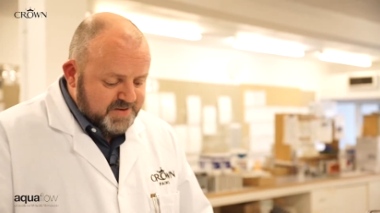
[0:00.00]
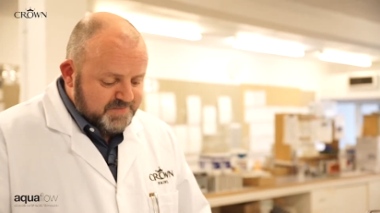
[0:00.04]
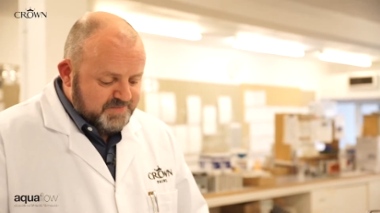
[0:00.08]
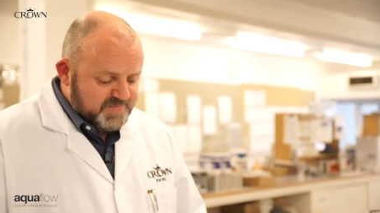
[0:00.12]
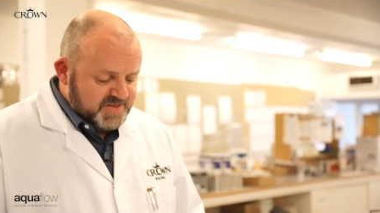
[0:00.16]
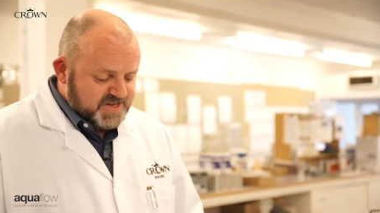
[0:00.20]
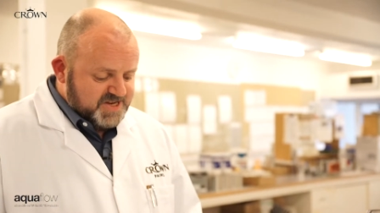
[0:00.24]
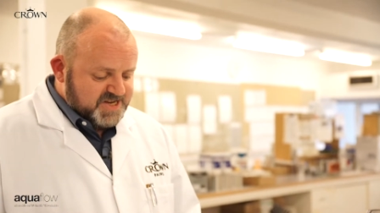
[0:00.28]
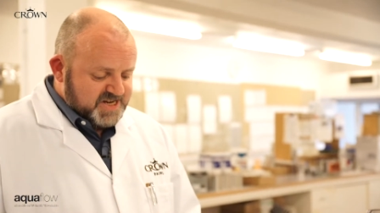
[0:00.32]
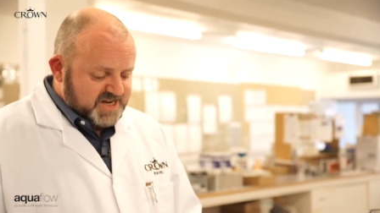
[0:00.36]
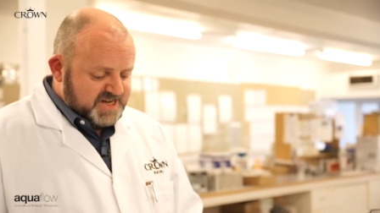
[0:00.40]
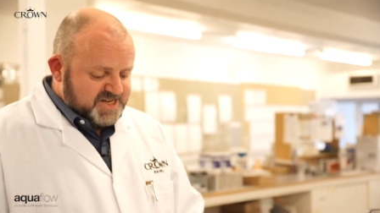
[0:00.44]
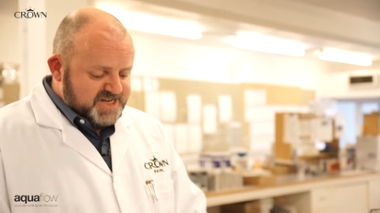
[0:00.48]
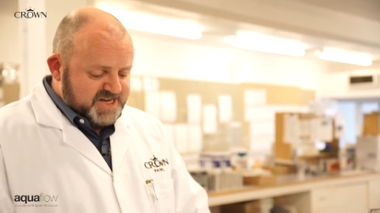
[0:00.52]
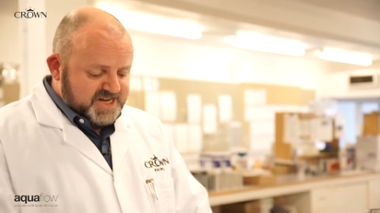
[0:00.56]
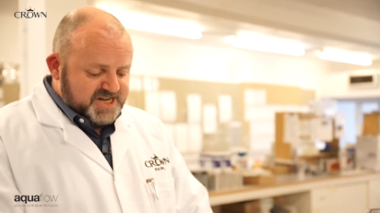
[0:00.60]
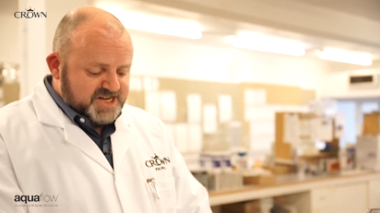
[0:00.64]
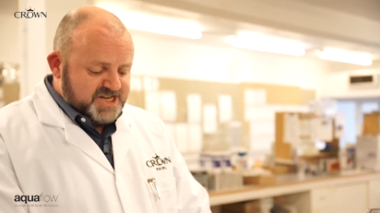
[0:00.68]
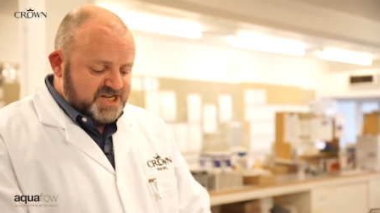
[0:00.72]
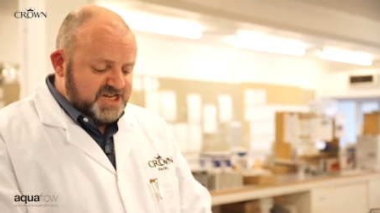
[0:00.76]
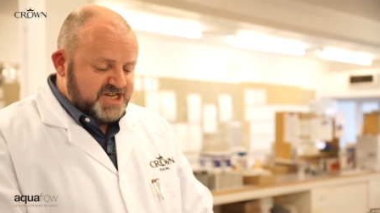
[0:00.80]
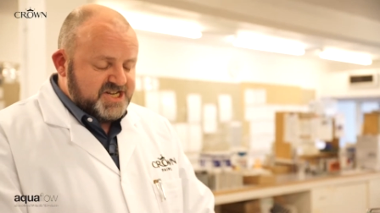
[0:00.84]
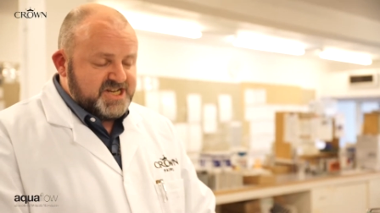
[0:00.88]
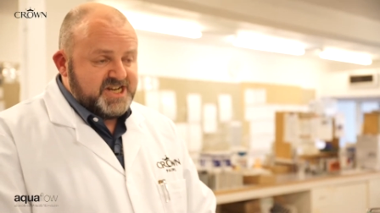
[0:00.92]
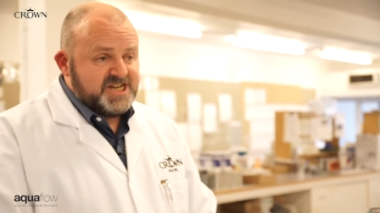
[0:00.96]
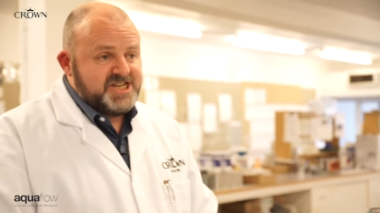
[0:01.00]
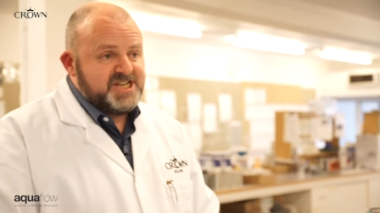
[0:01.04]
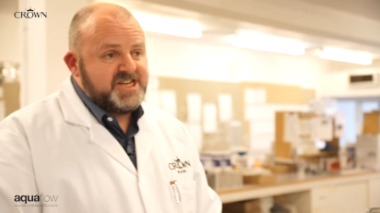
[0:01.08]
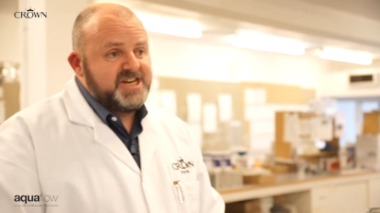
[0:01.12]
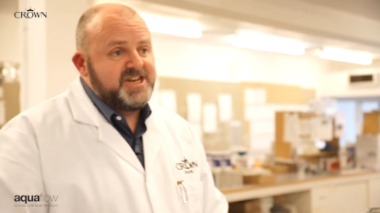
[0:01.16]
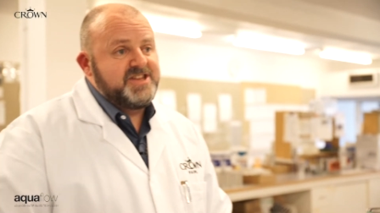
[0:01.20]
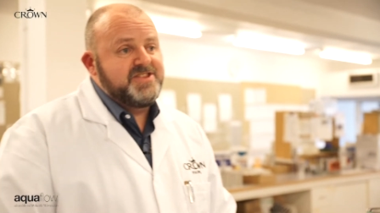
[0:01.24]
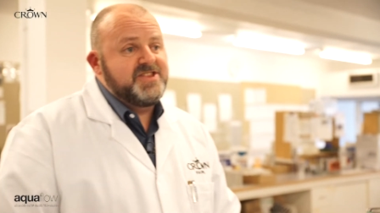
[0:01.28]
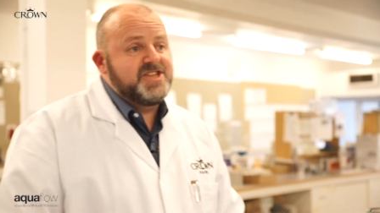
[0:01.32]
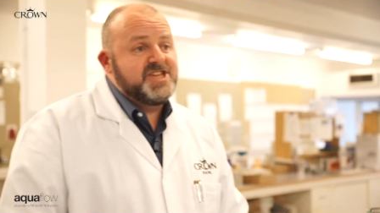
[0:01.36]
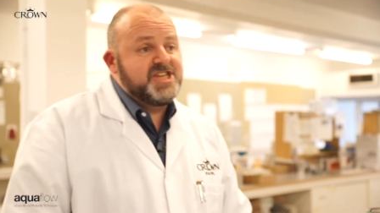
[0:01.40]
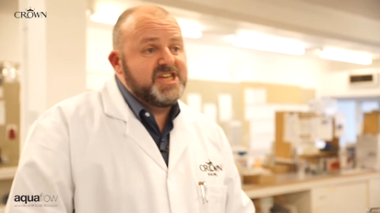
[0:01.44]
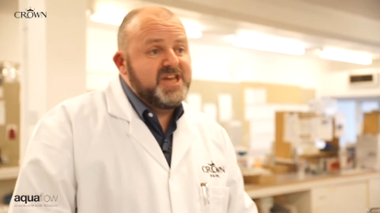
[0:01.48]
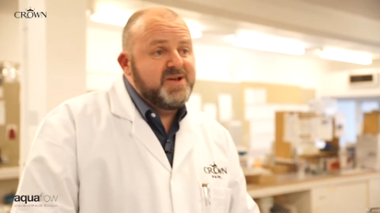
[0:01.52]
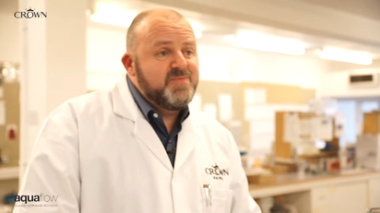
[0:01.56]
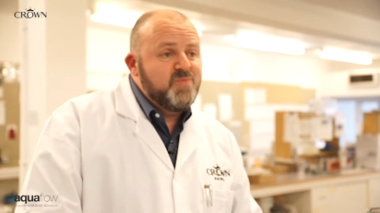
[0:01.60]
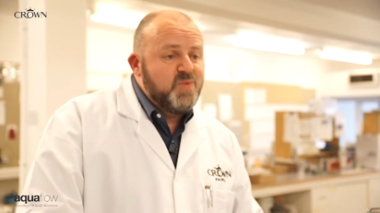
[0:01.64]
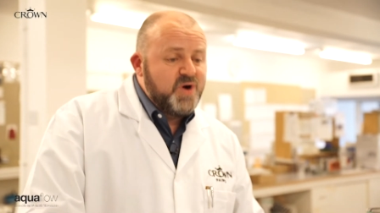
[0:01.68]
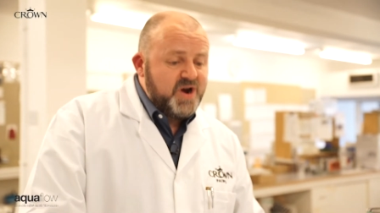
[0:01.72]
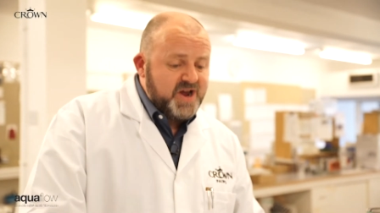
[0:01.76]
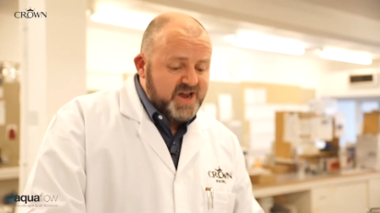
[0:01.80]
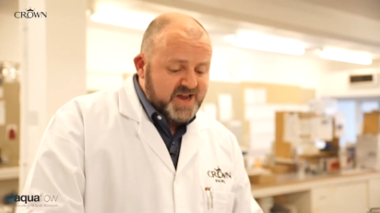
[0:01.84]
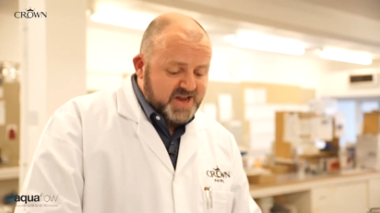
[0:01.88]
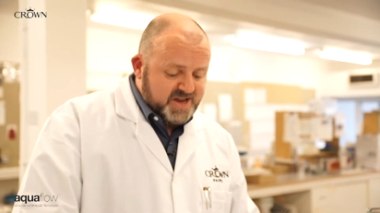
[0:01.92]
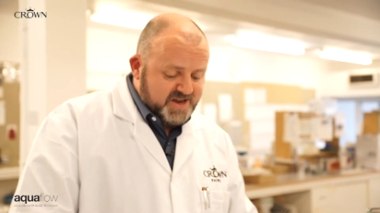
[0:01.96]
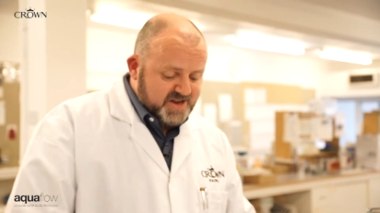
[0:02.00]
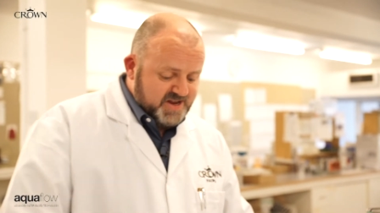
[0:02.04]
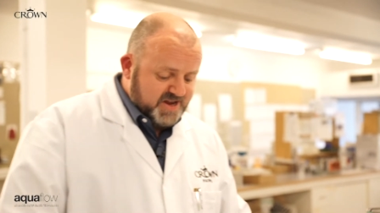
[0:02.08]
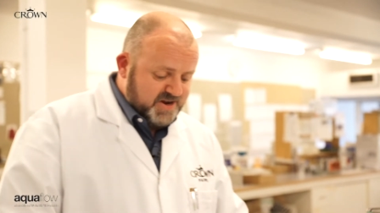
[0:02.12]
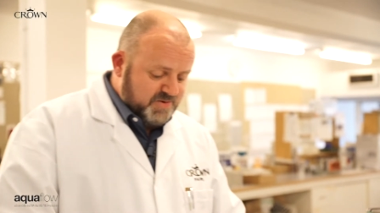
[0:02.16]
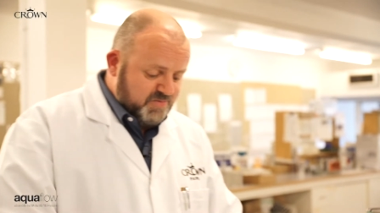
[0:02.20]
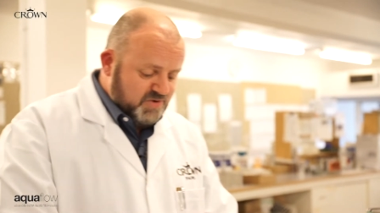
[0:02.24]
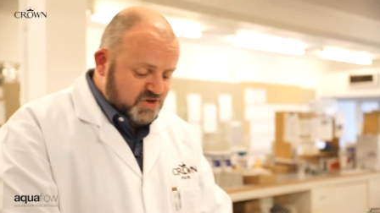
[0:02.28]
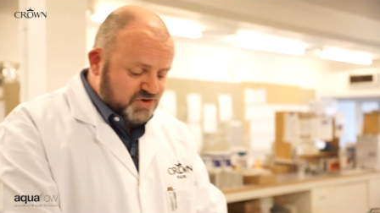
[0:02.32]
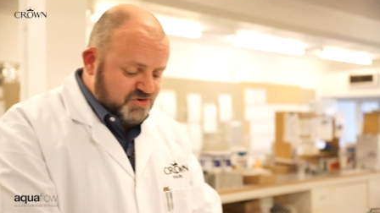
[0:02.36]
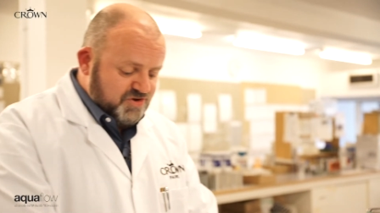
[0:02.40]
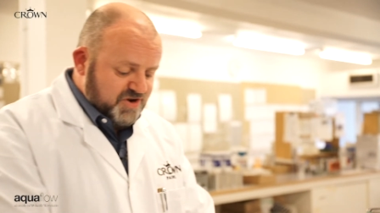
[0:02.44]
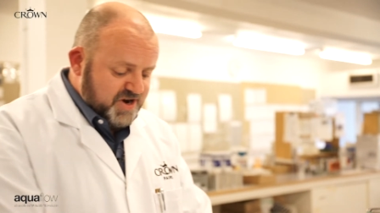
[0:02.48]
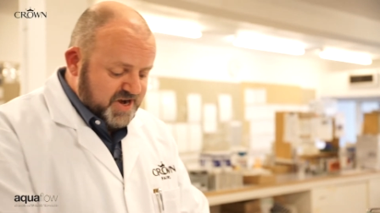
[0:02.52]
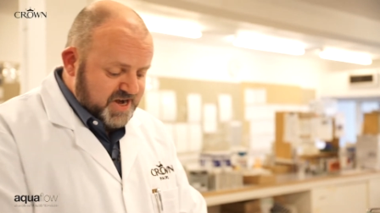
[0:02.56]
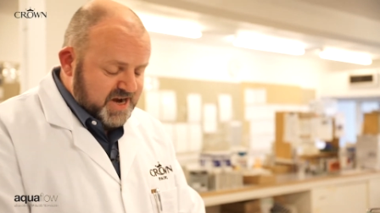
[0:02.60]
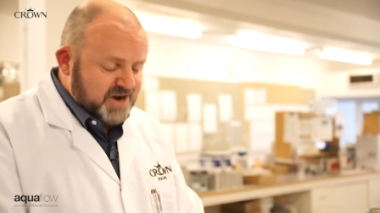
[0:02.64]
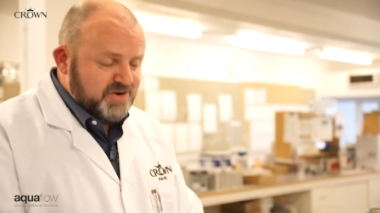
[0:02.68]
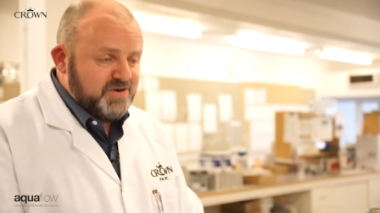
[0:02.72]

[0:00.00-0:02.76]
The satins, it's tested in the same way. We'll draw it